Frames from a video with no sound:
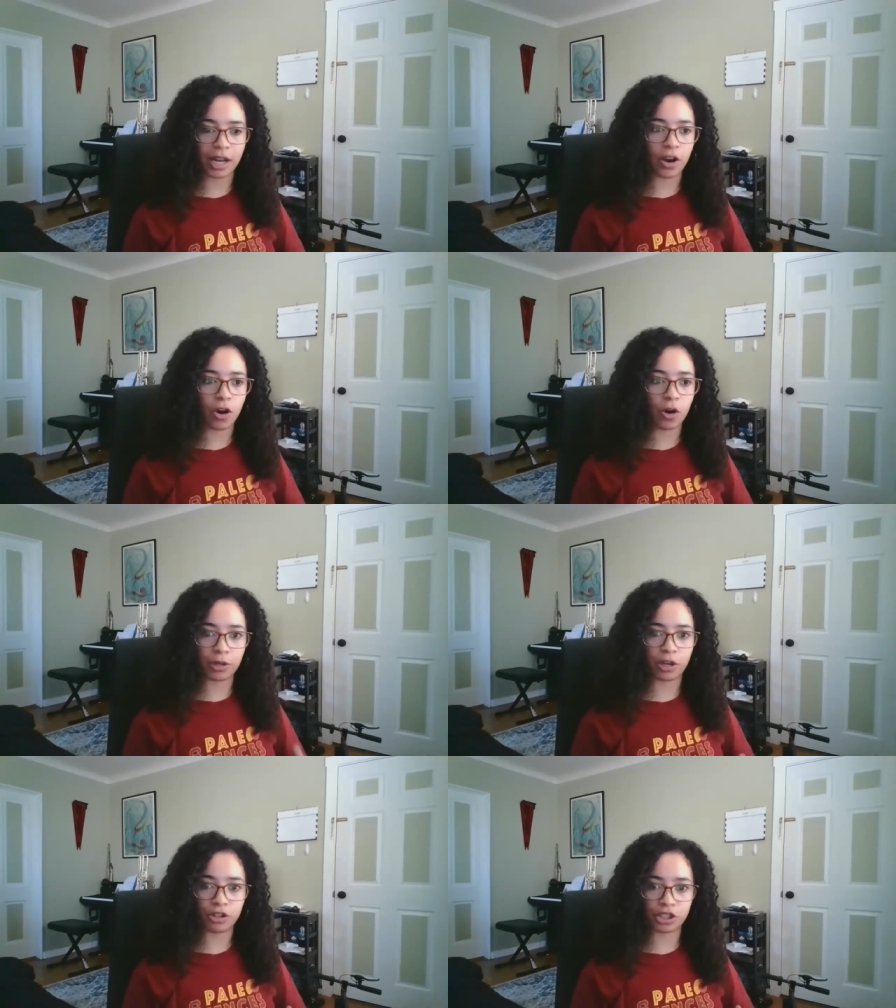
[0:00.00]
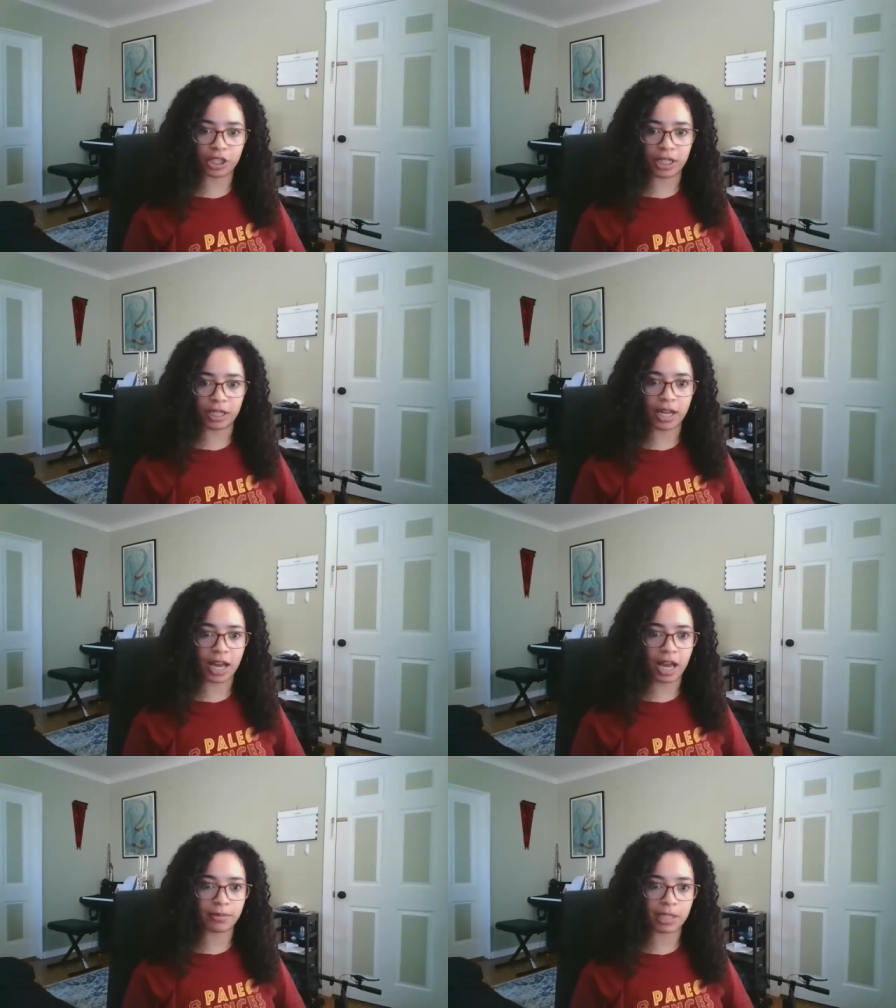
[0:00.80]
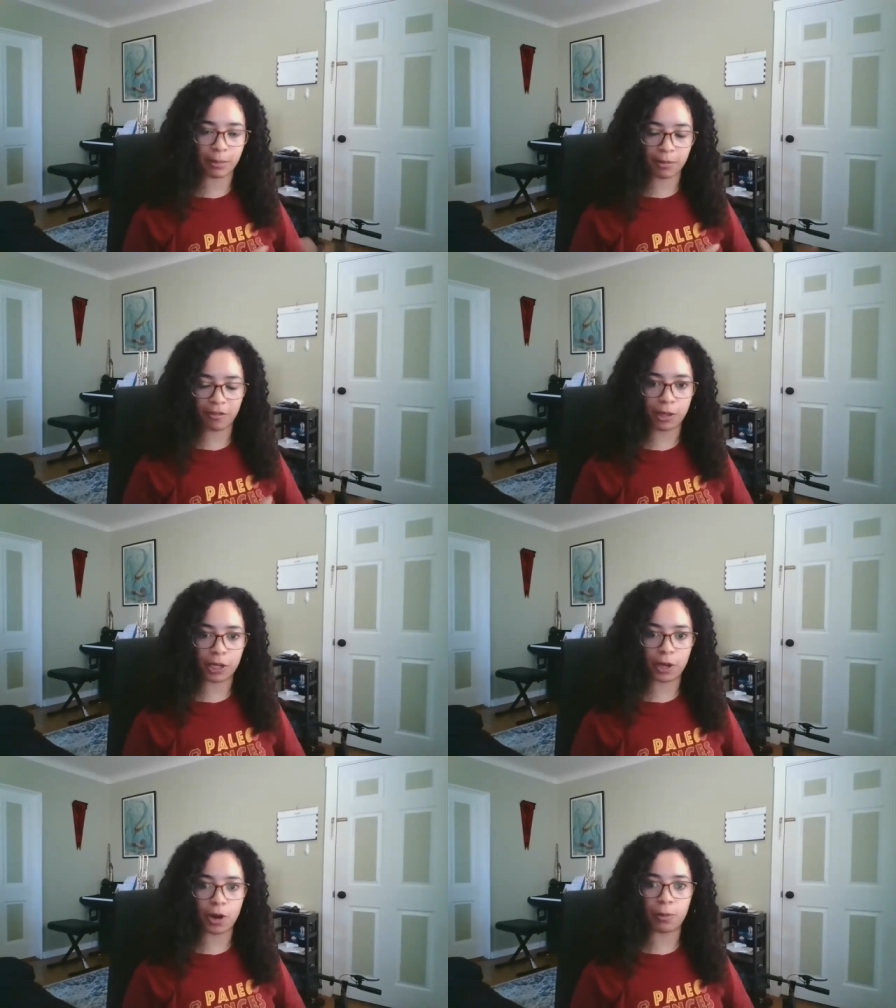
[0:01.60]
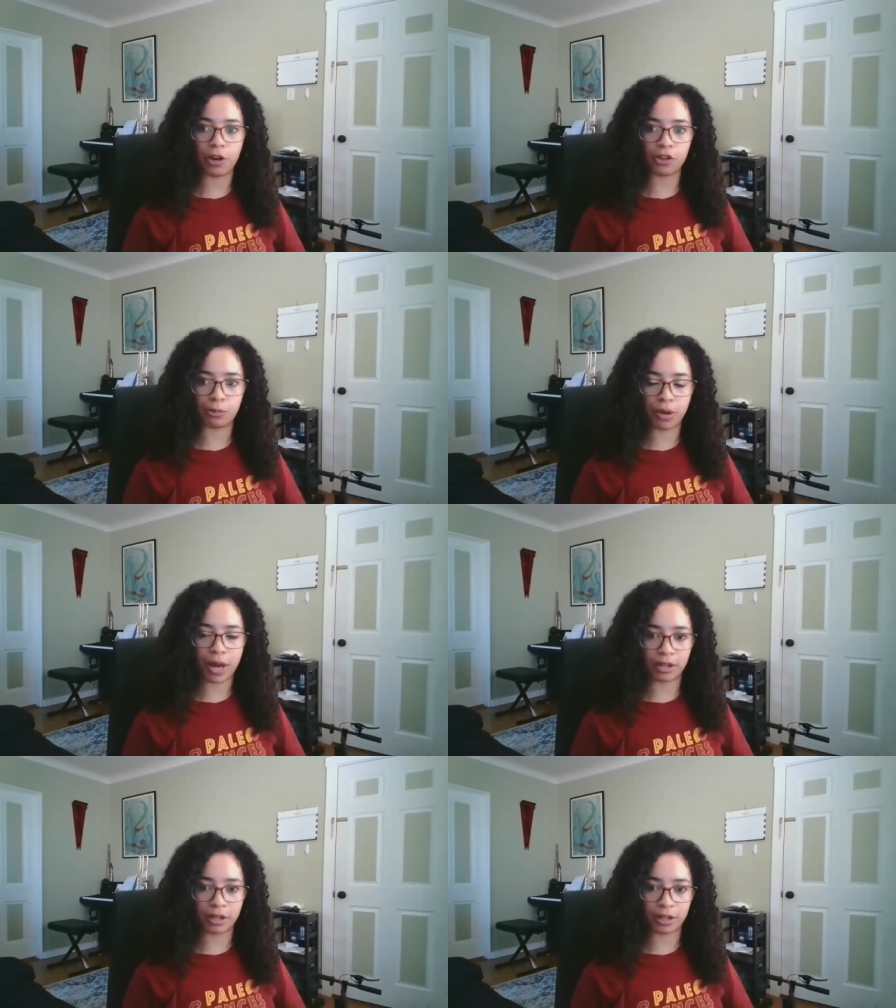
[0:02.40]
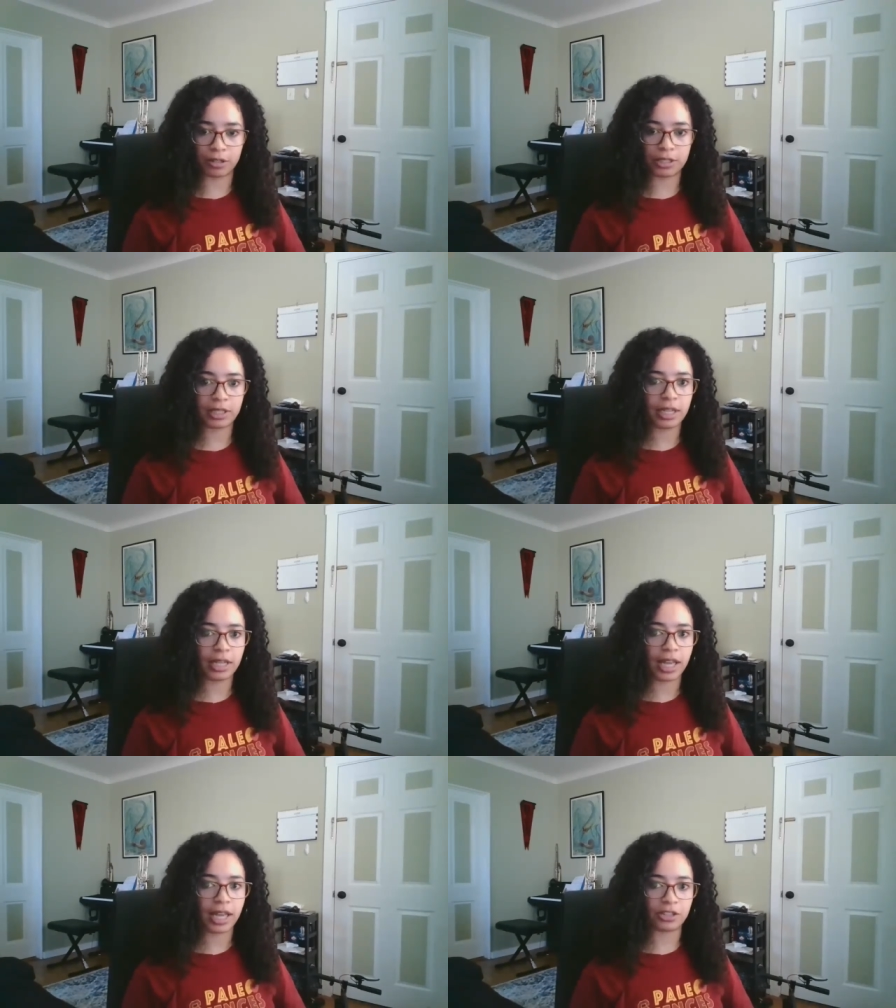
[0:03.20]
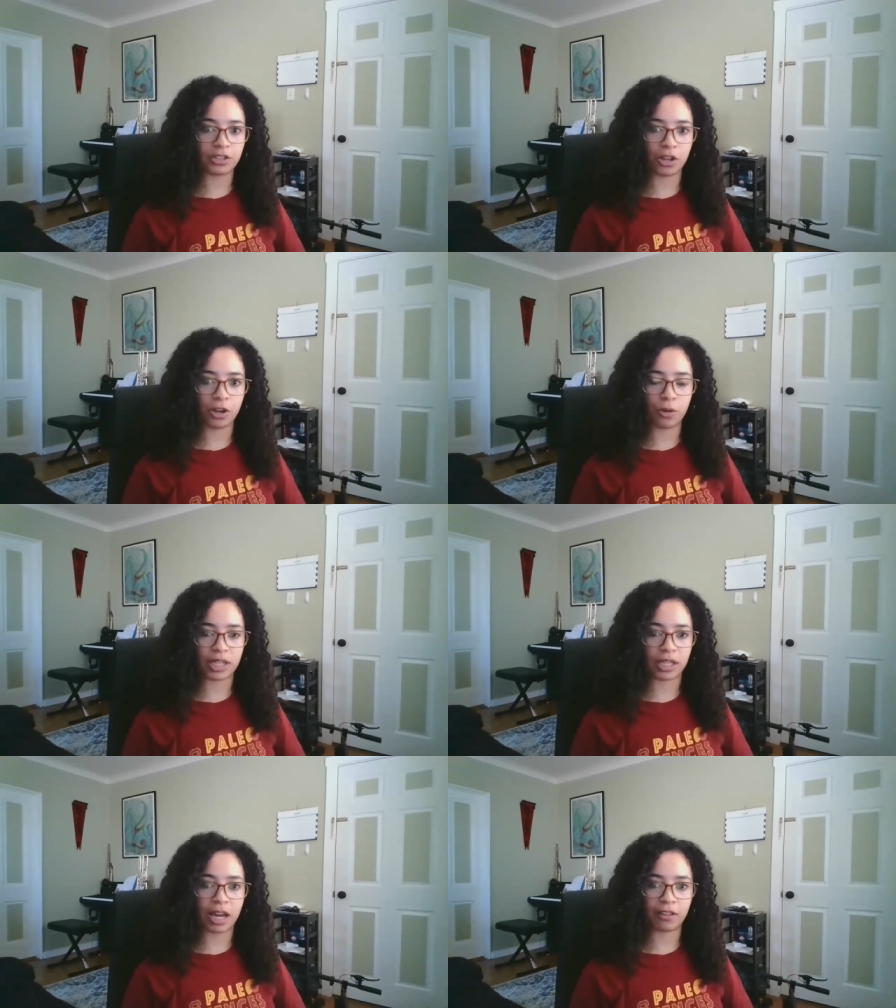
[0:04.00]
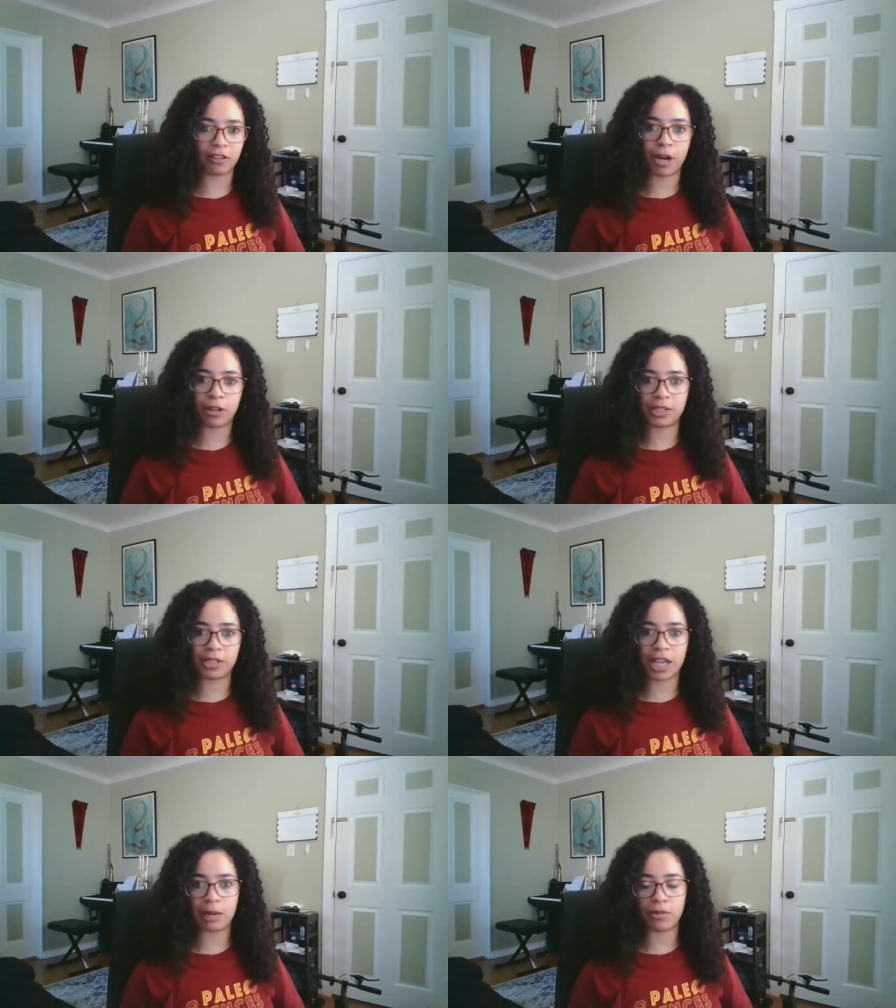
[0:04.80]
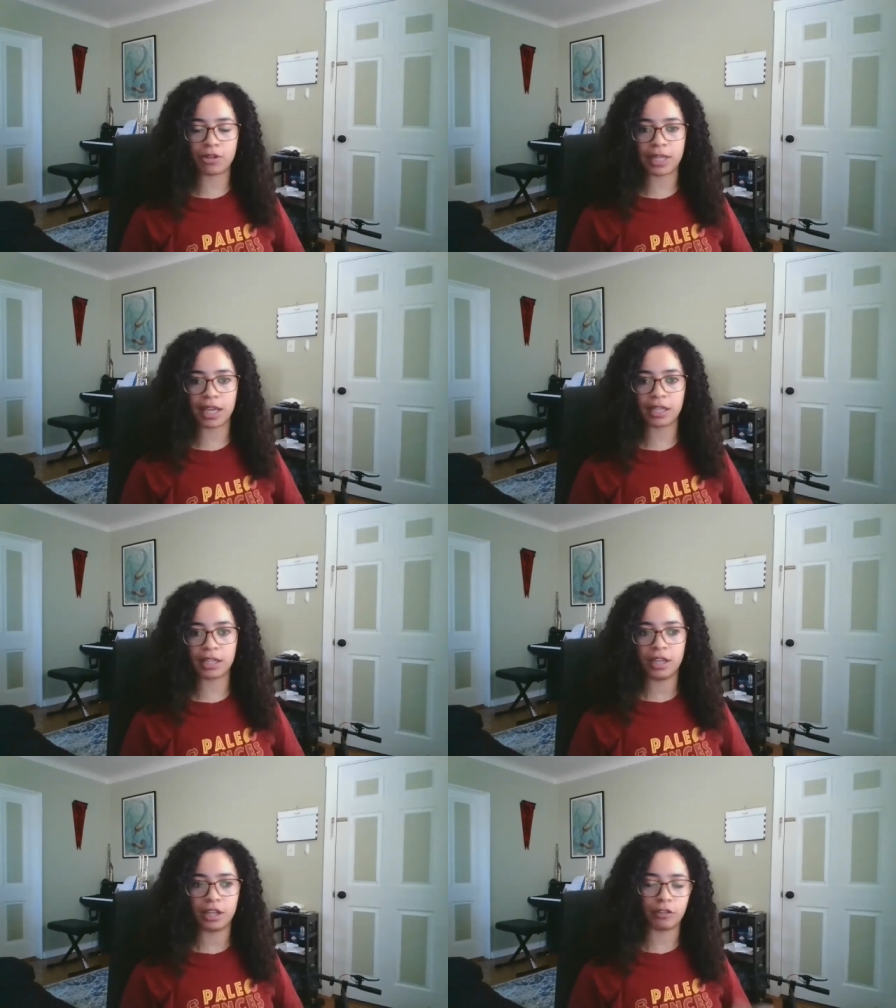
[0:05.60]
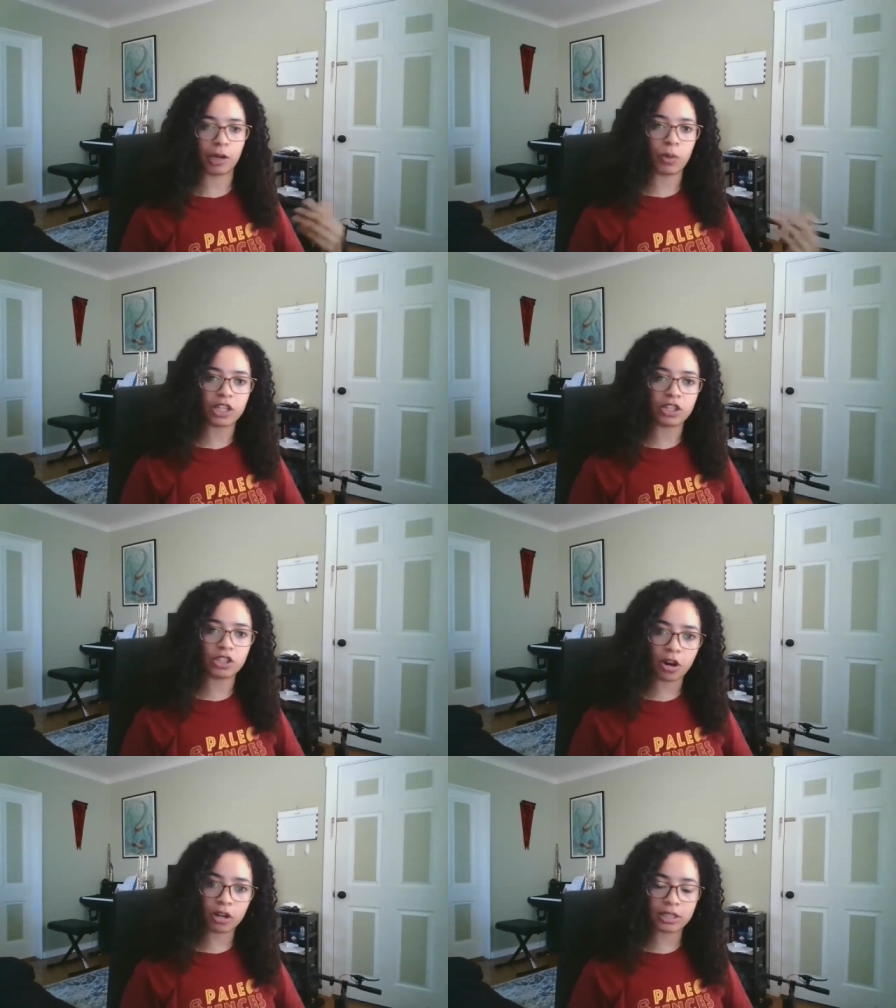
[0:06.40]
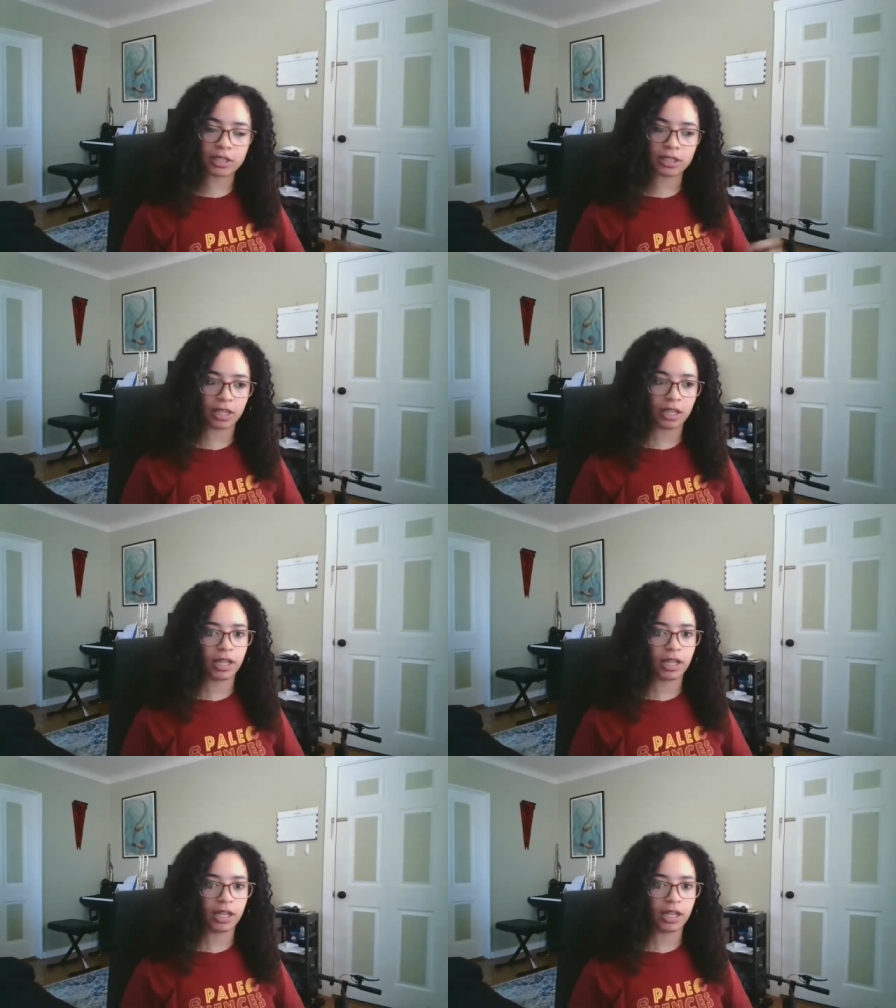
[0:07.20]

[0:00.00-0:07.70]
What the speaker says: open ocean, some of them are big open ocean predators, and so we can kind of compare them to animals like great white sharks,